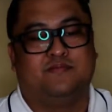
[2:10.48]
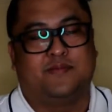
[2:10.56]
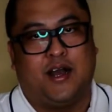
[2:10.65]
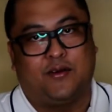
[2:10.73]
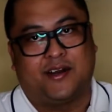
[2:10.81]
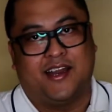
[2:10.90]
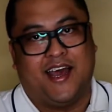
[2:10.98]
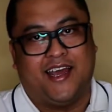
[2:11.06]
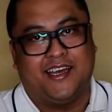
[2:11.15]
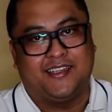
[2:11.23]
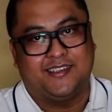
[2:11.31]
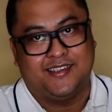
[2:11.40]
our
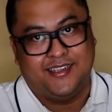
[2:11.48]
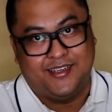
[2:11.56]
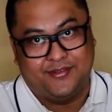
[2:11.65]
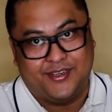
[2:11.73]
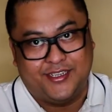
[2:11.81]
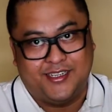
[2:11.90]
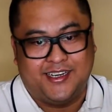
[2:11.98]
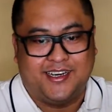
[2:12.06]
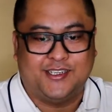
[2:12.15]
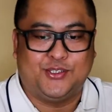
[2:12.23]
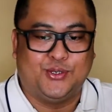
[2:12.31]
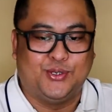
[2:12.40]
client delivered the
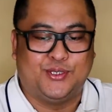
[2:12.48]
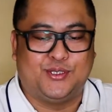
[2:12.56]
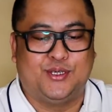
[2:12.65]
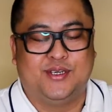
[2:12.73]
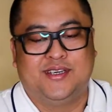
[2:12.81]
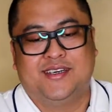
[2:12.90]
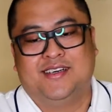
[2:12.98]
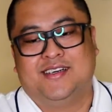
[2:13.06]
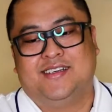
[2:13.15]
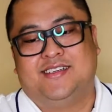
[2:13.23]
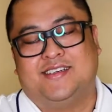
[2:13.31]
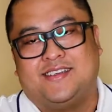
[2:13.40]
shoes.
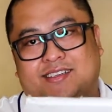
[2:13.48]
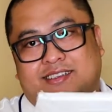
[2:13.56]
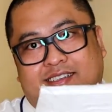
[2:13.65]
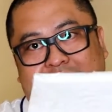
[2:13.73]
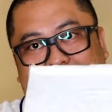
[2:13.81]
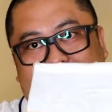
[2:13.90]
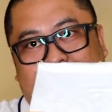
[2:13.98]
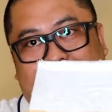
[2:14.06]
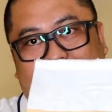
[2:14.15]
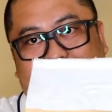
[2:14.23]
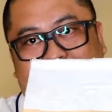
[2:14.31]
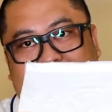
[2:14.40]

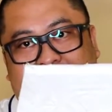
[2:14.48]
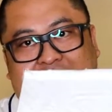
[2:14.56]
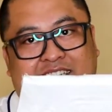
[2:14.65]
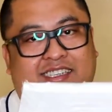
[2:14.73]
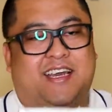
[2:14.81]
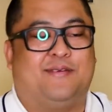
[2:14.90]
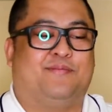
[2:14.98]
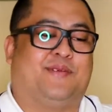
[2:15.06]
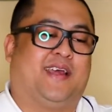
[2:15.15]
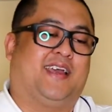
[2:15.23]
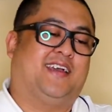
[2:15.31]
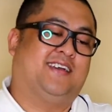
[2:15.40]
FBC,
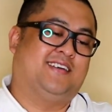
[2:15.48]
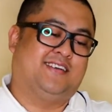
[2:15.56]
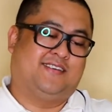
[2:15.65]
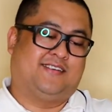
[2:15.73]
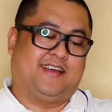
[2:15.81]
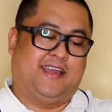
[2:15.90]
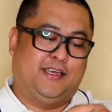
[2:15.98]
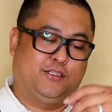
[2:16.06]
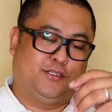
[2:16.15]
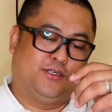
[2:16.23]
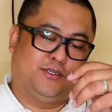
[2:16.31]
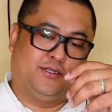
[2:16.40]
syempre. Okay,
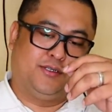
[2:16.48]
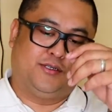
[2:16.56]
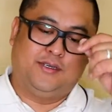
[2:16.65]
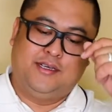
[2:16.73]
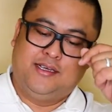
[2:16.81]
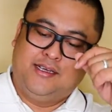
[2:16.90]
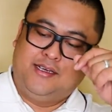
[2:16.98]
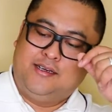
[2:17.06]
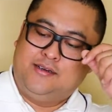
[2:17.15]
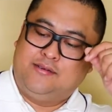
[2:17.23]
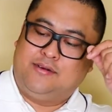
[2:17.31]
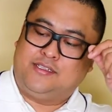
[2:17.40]
so,
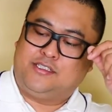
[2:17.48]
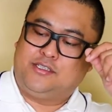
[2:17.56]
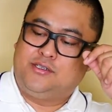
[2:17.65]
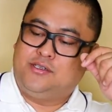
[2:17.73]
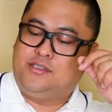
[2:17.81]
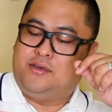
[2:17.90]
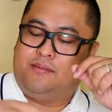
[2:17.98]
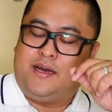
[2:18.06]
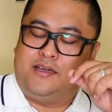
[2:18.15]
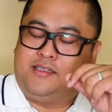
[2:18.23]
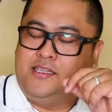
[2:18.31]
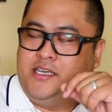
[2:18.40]
what's good
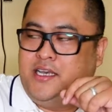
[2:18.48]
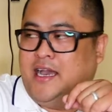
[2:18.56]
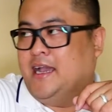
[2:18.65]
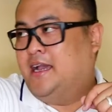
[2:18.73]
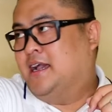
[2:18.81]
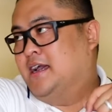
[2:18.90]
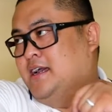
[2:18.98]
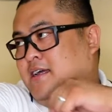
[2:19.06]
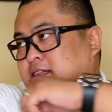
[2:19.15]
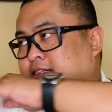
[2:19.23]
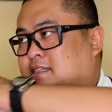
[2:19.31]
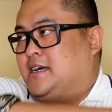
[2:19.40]
about the
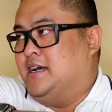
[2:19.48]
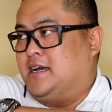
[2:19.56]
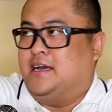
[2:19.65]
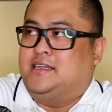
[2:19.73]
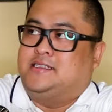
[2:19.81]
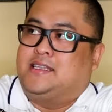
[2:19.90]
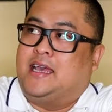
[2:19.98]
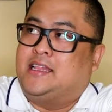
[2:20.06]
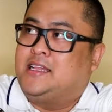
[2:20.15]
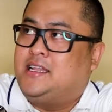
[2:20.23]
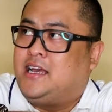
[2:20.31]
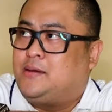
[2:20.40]

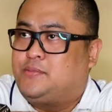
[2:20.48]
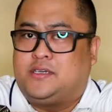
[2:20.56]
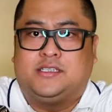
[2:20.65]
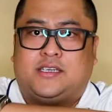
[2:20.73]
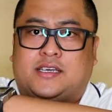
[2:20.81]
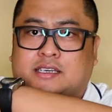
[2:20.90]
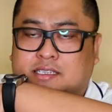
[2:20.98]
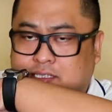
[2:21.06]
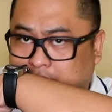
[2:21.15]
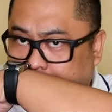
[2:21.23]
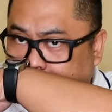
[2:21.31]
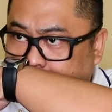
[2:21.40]
Titan app is
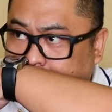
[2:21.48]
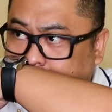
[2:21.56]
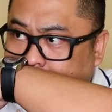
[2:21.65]
that